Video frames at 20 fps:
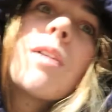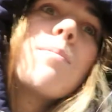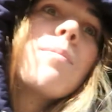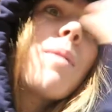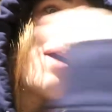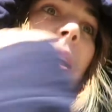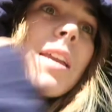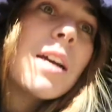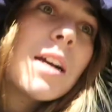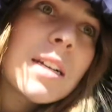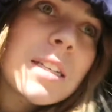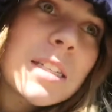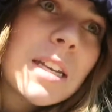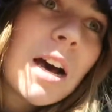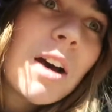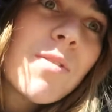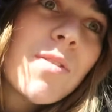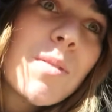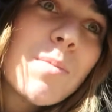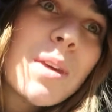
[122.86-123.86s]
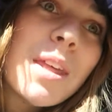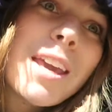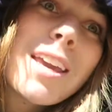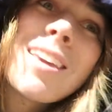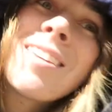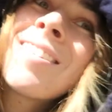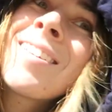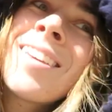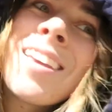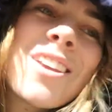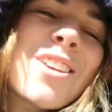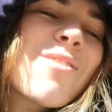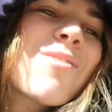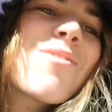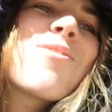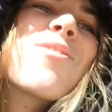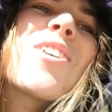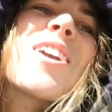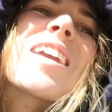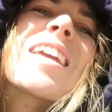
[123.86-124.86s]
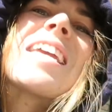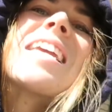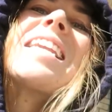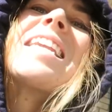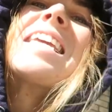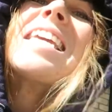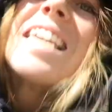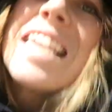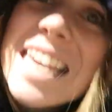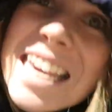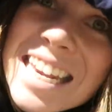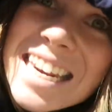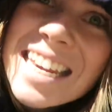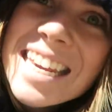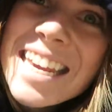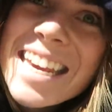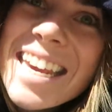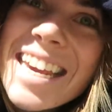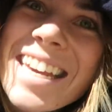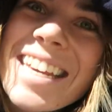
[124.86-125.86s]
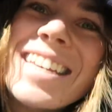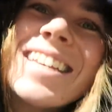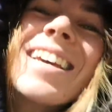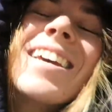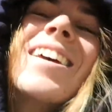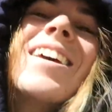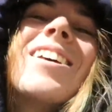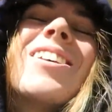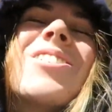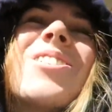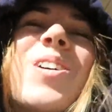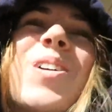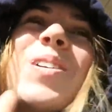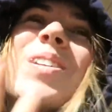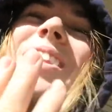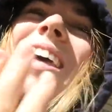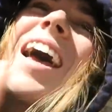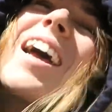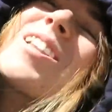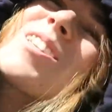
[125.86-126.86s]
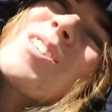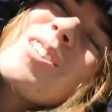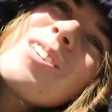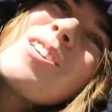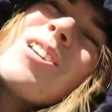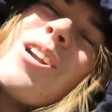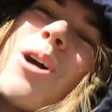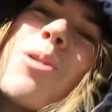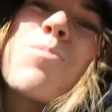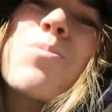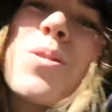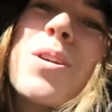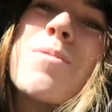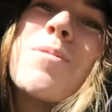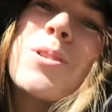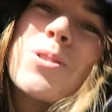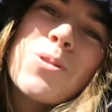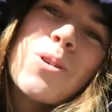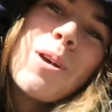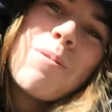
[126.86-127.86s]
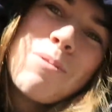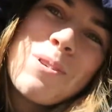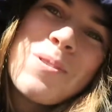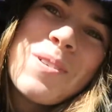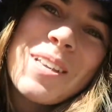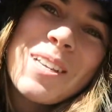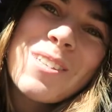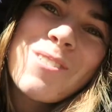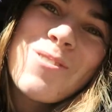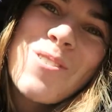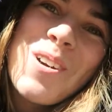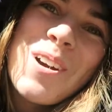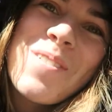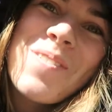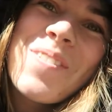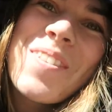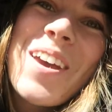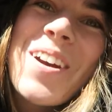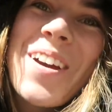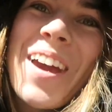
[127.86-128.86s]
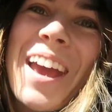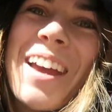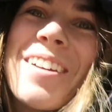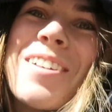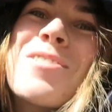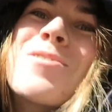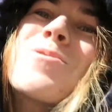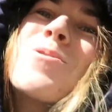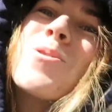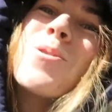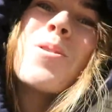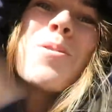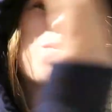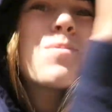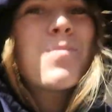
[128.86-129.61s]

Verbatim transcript: at my young self and be like, freaking idiot. So that's, you know, pretty much what I'm doing this for. Okay, cool.